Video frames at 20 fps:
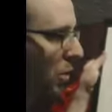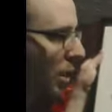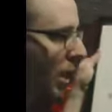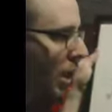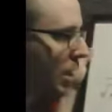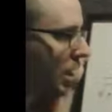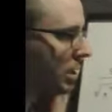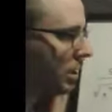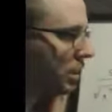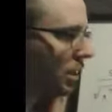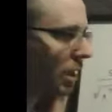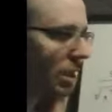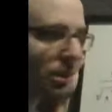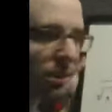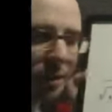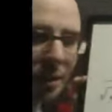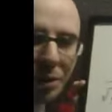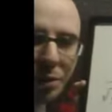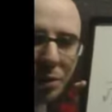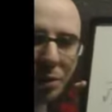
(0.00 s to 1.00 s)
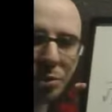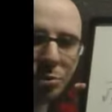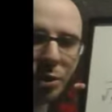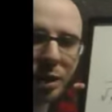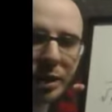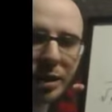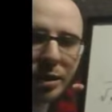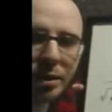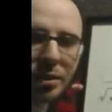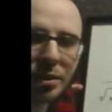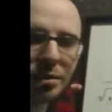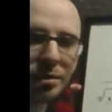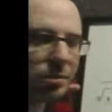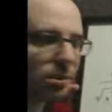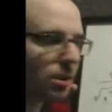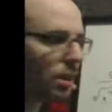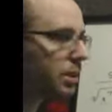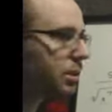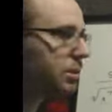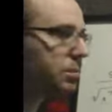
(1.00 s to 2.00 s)
let's conclude what
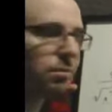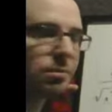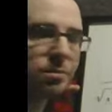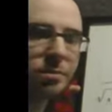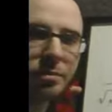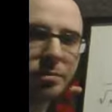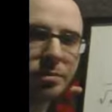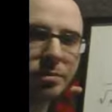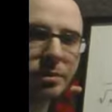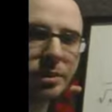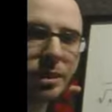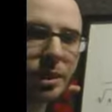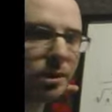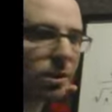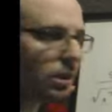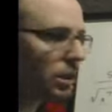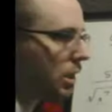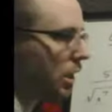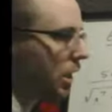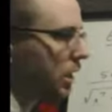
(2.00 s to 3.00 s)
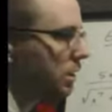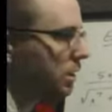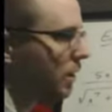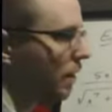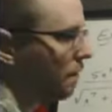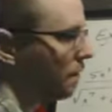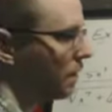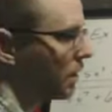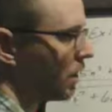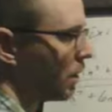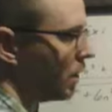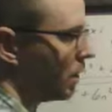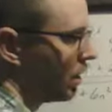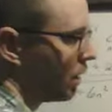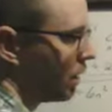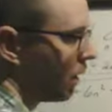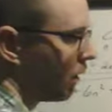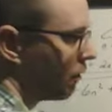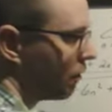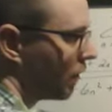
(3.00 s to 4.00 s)
this series does.
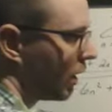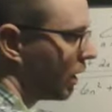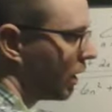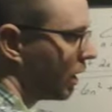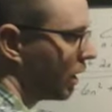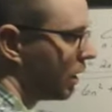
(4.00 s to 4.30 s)
If I